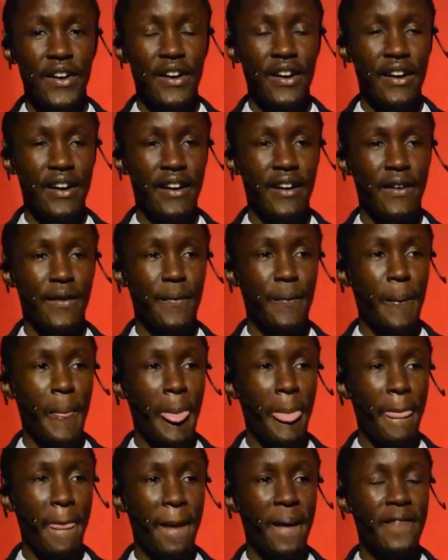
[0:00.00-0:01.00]

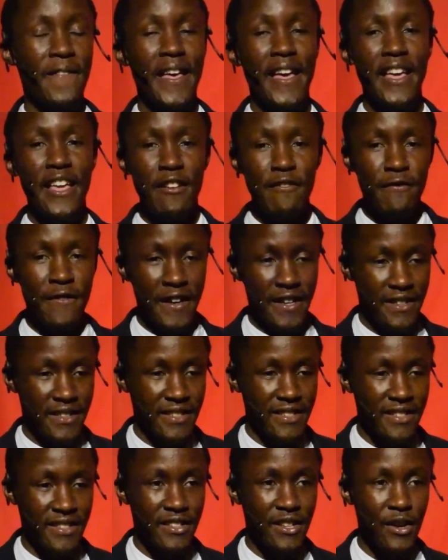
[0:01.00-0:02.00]
the
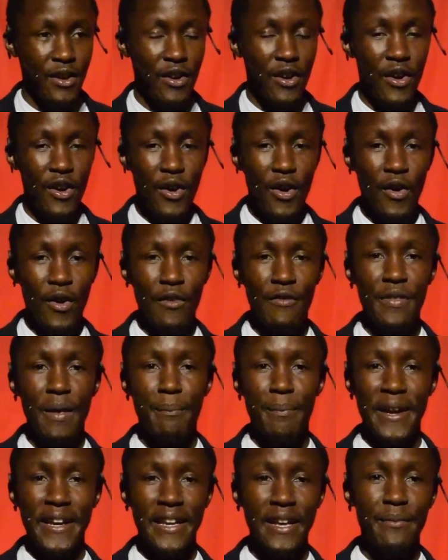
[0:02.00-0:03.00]
effects of the
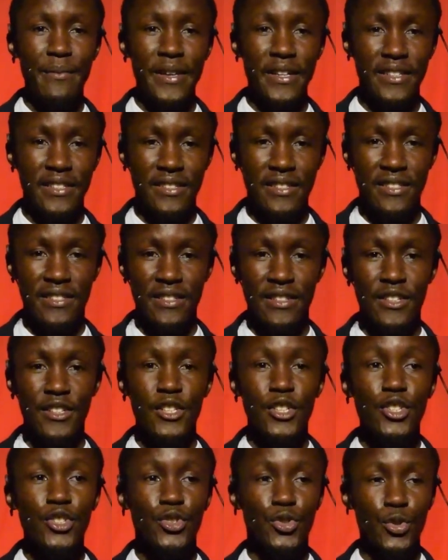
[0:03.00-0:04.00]
pandemics
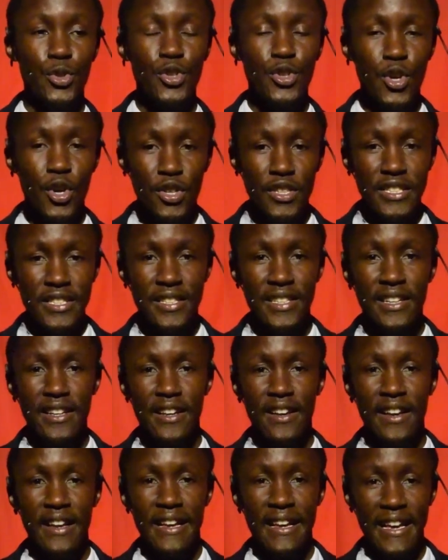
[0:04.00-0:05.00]
should not
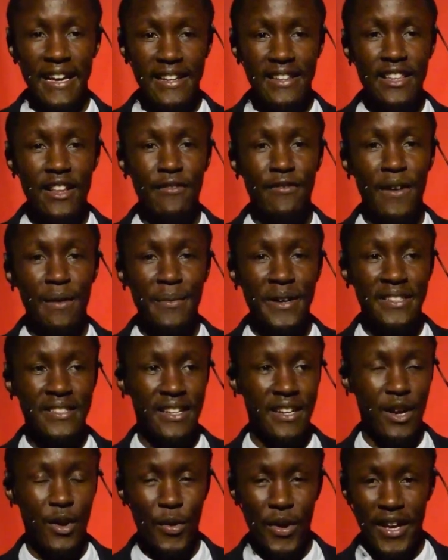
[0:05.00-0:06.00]
get the farmers
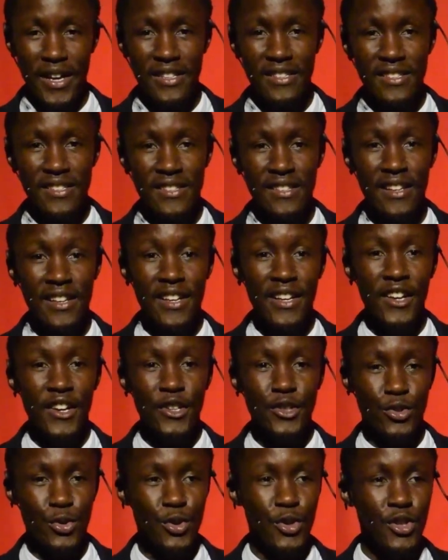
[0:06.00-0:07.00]
unawares,
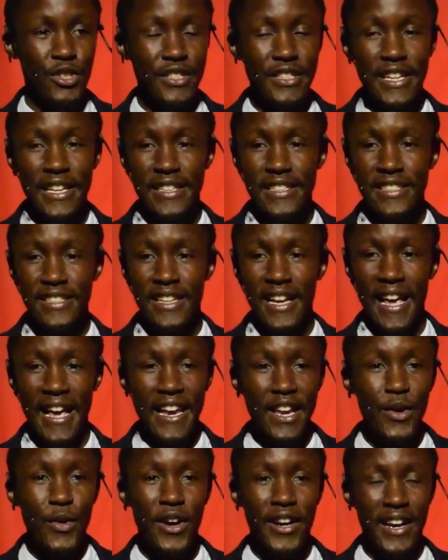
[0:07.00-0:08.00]
should not get
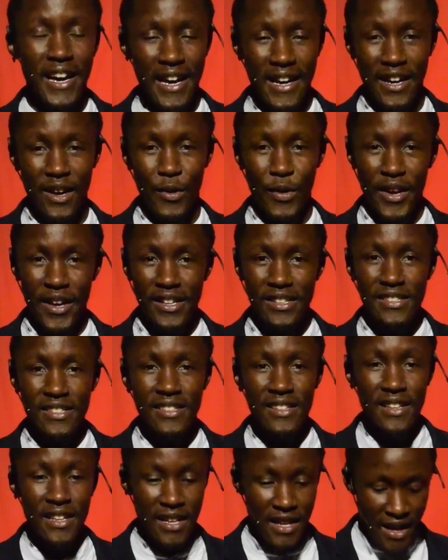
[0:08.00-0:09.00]
anyone unawares.
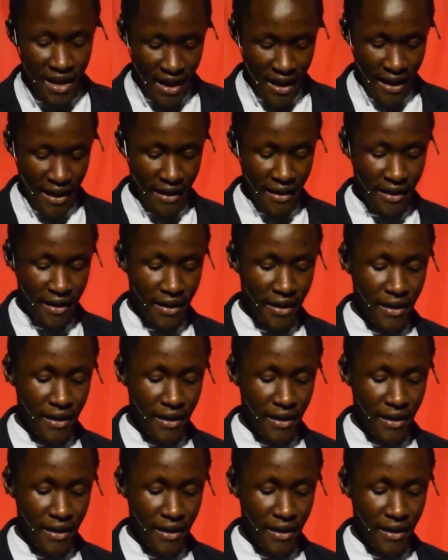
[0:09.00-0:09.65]
And